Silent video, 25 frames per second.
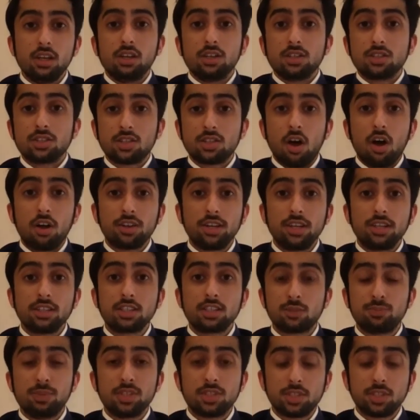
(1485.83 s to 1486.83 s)
starting
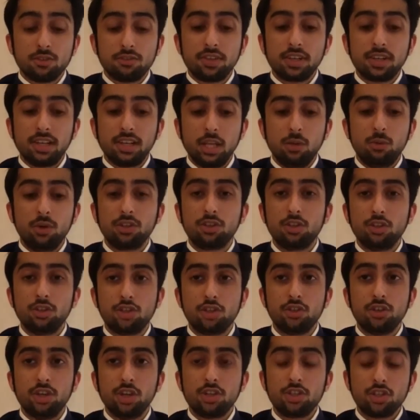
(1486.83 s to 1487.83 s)
specifically with the
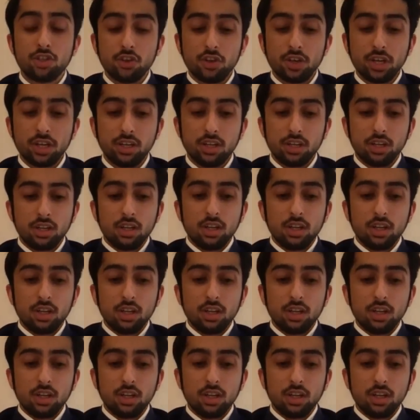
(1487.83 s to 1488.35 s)
judiciary.